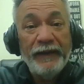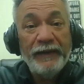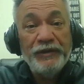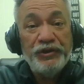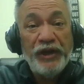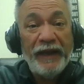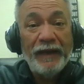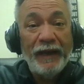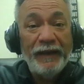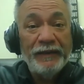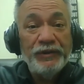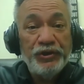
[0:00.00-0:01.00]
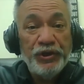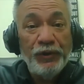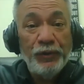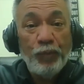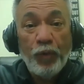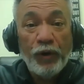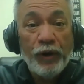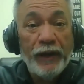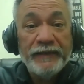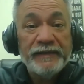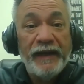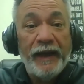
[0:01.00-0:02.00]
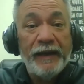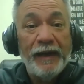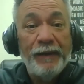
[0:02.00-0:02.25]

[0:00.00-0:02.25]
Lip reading: In June, we're going to stand